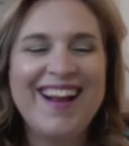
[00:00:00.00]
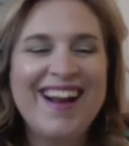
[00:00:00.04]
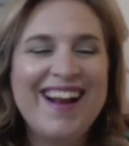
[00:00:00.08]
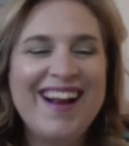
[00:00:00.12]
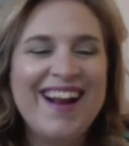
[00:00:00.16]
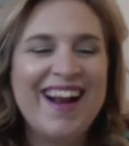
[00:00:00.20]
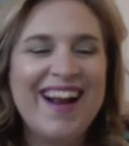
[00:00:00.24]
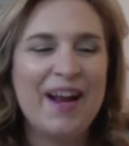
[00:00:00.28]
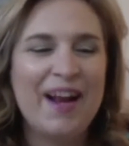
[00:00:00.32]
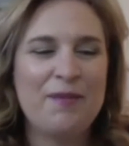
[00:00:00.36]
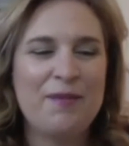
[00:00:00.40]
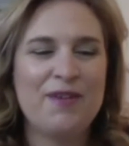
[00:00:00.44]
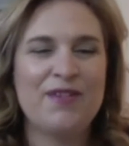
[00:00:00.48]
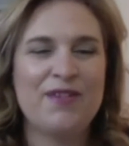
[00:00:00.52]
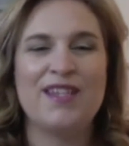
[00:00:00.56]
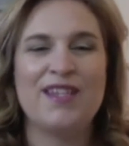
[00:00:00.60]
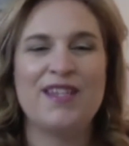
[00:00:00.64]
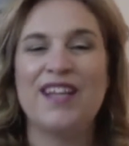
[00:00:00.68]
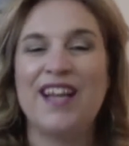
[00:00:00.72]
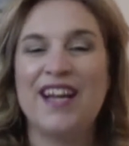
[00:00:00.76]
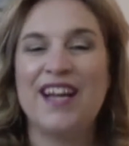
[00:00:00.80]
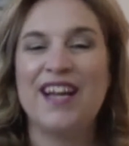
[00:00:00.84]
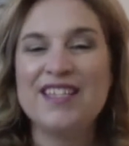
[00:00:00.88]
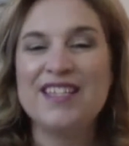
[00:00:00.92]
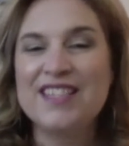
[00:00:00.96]
I'm using
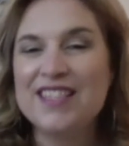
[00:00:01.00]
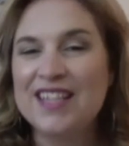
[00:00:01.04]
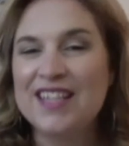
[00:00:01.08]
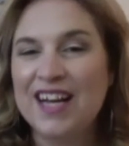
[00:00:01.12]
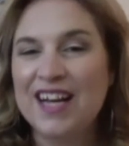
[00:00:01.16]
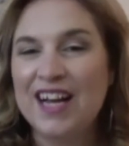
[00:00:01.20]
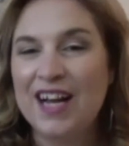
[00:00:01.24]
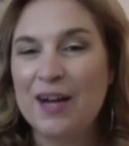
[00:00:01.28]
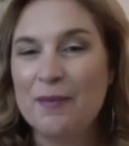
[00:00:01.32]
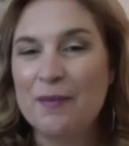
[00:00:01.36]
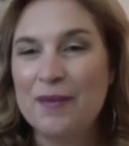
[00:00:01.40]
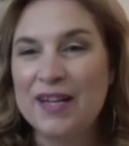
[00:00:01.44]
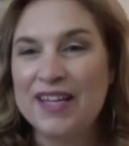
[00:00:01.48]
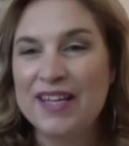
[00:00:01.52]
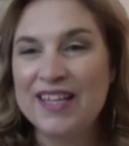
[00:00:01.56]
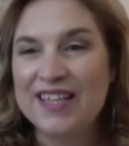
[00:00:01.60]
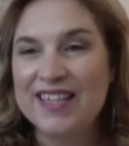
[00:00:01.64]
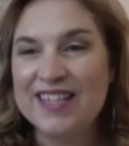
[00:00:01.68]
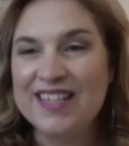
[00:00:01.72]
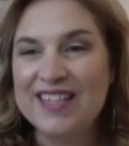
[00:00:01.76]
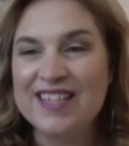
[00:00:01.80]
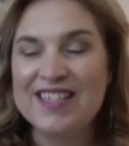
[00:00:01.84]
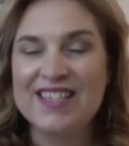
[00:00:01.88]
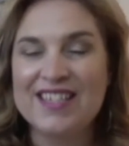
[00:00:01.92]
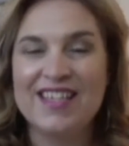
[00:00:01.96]
lots of
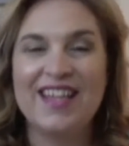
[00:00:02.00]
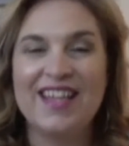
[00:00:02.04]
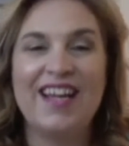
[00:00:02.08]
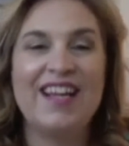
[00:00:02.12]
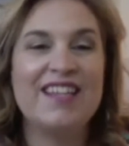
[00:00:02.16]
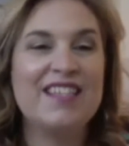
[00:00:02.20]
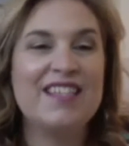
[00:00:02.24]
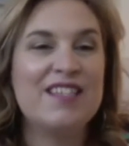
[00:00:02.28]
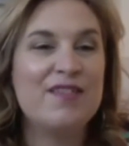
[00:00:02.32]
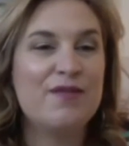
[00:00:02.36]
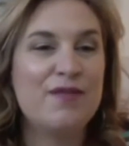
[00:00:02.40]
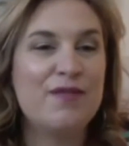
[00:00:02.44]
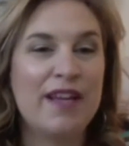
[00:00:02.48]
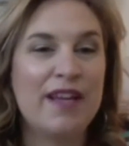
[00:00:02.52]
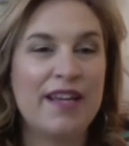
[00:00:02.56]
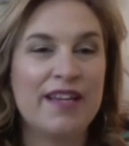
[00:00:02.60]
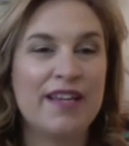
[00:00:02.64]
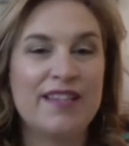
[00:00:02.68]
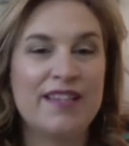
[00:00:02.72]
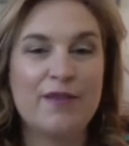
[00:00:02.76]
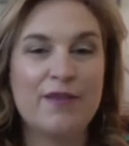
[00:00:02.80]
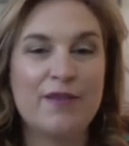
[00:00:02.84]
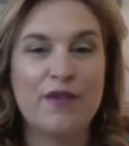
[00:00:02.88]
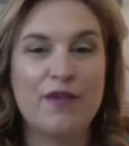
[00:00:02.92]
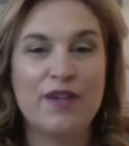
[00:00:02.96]
commas, lots of like
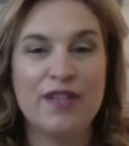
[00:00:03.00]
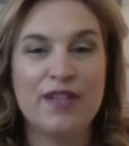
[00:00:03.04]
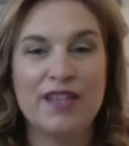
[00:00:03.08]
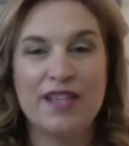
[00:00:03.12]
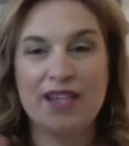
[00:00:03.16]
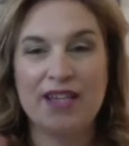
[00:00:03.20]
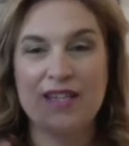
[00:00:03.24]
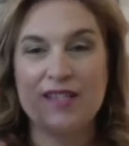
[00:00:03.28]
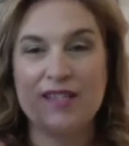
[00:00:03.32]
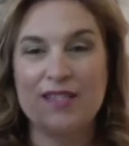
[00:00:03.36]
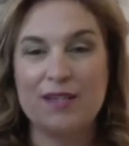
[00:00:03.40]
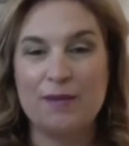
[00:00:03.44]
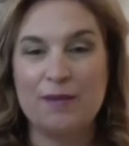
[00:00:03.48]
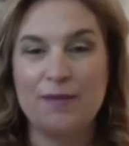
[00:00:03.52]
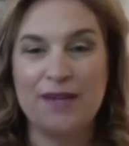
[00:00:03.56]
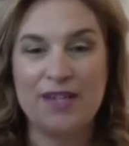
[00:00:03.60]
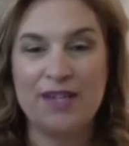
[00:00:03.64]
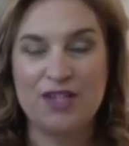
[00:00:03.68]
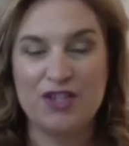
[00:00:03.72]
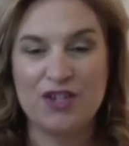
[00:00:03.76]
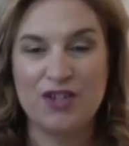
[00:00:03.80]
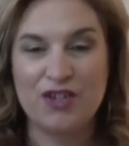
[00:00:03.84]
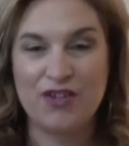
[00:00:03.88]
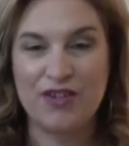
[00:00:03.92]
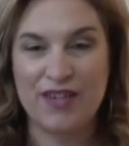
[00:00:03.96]
different things to make
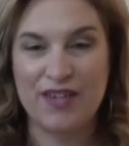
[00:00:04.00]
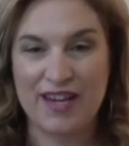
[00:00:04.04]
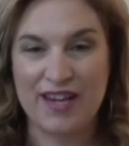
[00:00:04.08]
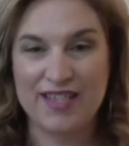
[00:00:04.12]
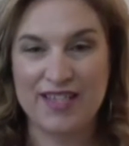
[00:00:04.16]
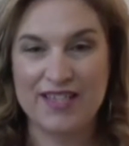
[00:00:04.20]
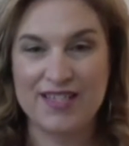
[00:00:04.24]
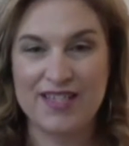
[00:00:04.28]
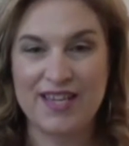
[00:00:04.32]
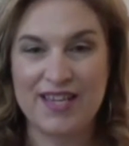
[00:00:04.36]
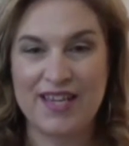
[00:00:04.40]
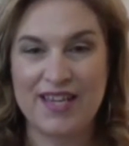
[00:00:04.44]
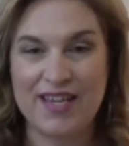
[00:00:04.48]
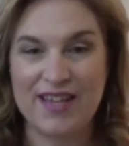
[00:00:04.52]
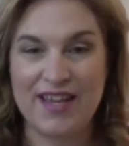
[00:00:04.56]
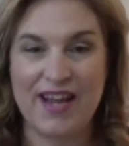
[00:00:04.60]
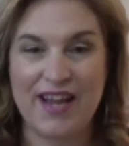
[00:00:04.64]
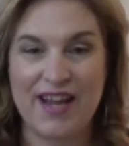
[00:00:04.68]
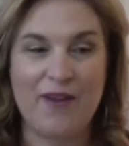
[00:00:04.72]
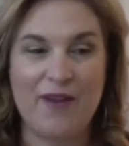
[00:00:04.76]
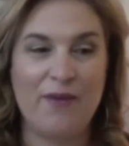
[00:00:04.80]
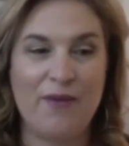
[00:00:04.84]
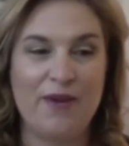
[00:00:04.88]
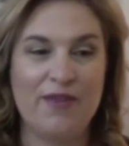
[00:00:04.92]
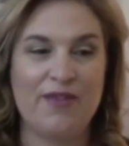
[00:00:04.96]
sure that I say that
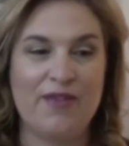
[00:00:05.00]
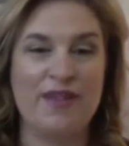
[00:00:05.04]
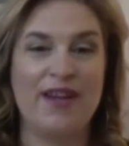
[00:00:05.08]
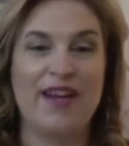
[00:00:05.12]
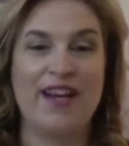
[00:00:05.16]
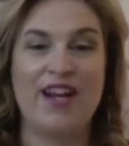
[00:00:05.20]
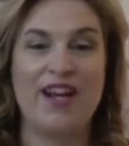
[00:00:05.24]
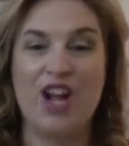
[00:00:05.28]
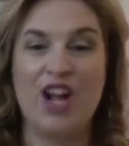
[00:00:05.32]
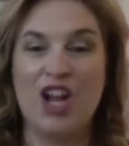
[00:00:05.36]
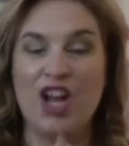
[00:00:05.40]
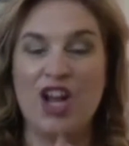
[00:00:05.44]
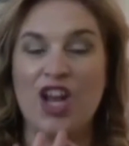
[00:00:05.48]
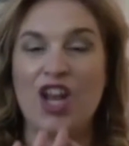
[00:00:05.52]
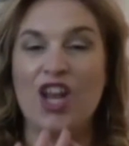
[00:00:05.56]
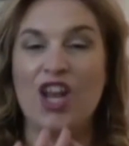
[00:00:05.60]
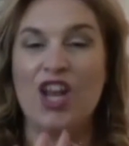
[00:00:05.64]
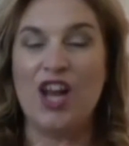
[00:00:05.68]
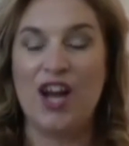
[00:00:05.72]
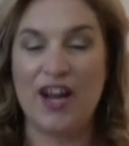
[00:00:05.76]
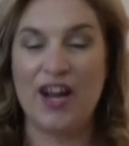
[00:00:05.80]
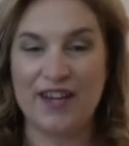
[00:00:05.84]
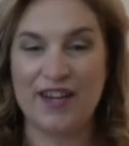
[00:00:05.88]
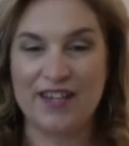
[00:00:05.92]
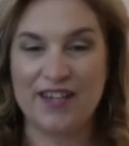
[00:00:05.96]
with like a
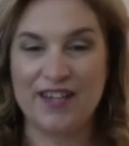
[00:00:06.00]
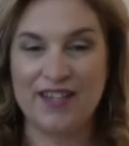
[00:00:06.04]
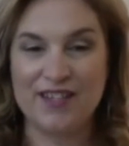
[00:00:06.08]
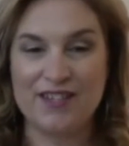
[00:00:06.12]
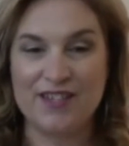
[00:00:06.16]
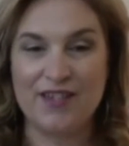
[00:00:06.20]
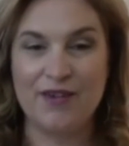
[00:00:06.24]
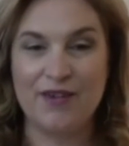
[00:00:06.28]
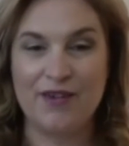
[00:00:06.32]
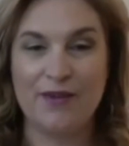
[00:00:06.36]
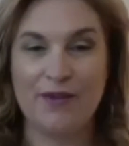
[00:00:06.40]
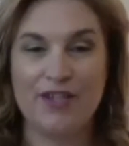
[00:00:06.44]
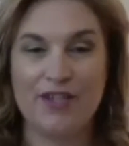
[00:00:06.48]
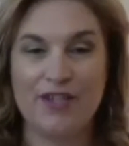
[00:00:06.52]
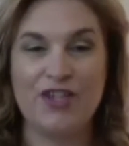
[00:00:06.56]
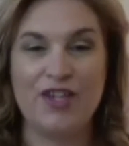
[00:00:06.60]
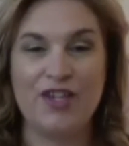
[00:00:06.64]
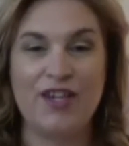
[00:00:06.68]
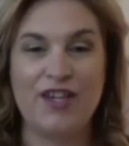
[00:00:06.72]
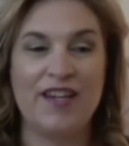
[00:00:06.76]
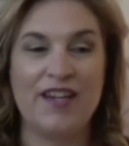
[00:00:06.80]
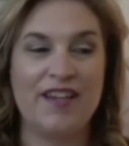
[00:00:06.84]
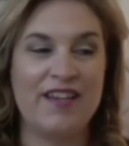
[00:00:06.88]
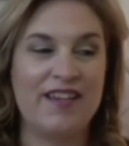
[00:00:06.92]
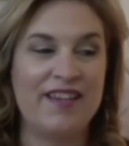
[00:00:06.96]
lot of consideration,
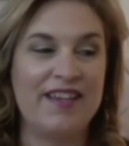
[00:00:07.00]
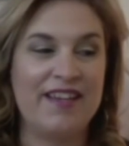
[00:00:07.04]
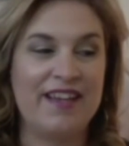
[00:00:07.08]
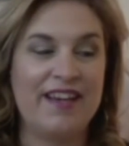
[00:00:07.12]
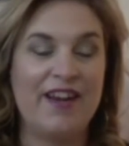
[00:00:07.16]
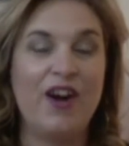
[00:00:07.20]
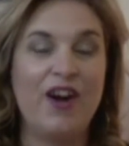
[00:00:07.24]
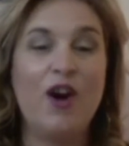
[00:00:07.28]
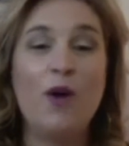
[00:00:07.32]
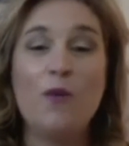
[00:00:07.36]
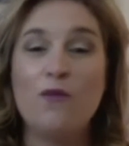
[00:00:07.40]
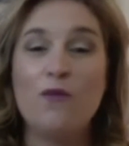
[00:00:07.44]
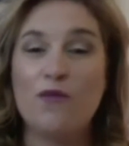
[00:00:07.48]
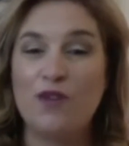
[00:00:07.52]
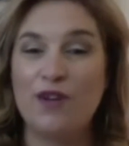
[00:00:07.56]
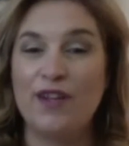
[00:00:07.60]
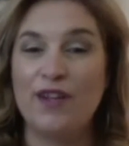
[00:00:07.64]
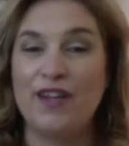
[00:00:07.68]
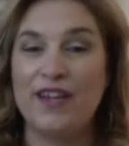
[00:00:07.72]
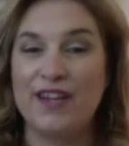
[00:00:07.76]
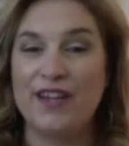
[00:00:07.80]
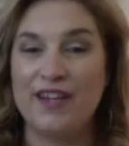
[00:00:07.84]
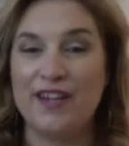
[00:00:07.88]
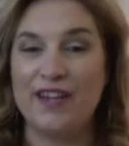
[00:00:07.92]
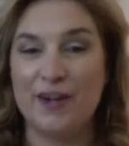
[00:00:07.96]
and that they hopefully
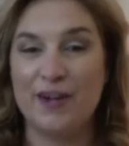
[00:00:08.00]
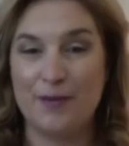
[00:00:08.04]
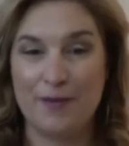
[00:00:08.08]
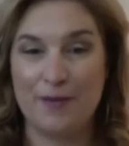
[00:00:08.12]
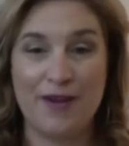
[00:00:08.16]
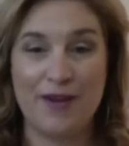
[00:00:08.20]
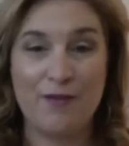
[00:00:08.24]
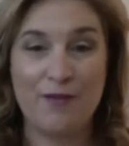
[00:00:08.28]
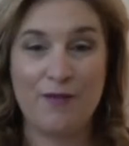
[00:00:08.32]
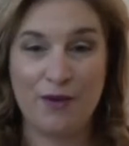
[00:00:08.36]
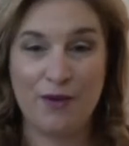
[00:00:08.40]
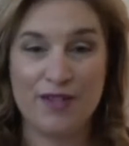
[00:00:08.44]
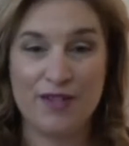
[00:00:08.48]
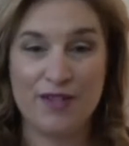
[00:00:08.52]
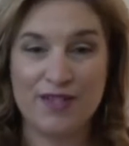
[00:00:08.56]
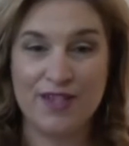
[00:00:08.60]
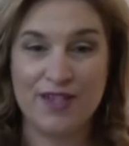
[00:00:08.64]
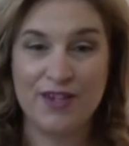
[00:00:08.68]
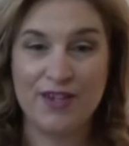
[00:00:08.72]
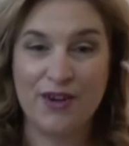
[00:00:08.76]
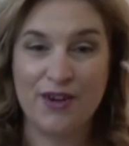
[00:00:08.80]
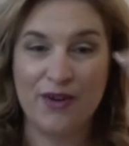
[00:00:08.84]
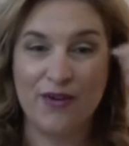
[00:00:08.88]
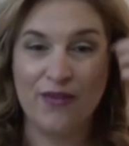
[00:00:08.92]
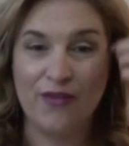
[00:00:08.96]
can hear my voice and
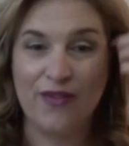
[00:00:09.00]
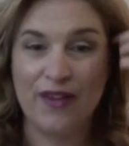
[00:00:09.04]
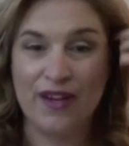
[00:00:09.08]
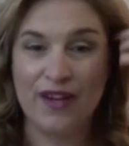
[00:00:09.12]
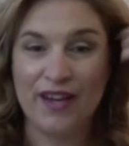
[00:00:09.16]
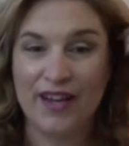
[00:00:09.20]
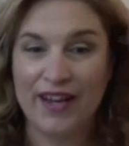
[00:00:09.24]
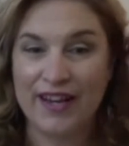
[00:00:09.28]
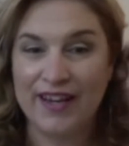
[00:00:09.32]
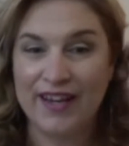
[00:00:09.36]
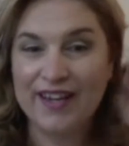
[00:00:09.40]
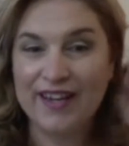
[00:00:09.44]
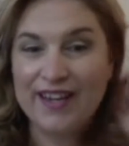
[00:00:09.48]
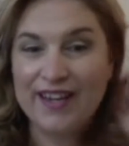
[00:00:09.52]
know that like,